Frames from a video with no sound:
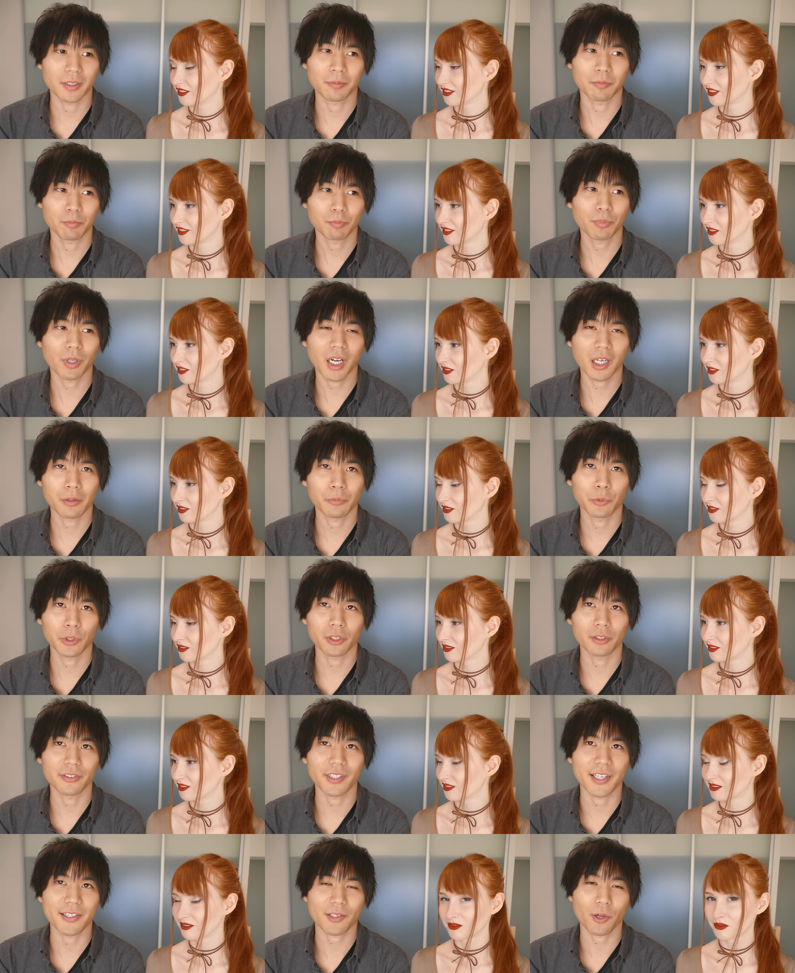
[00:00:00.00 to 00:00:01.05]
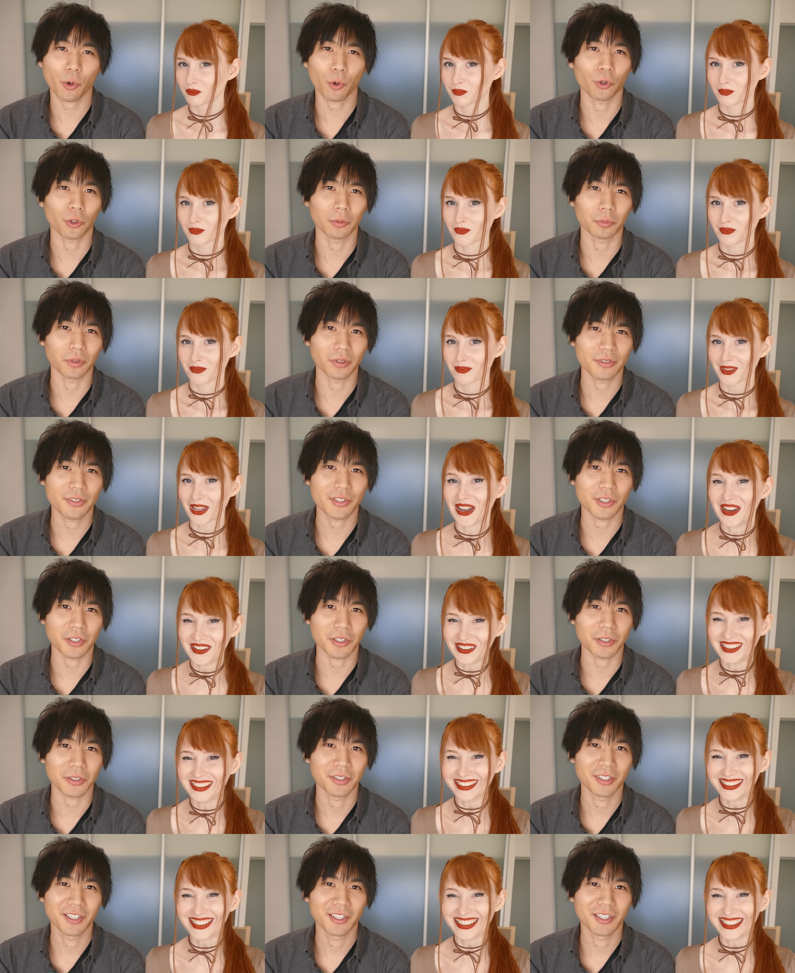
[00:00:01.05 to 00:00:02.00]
Speaker 1: It will is horrible too.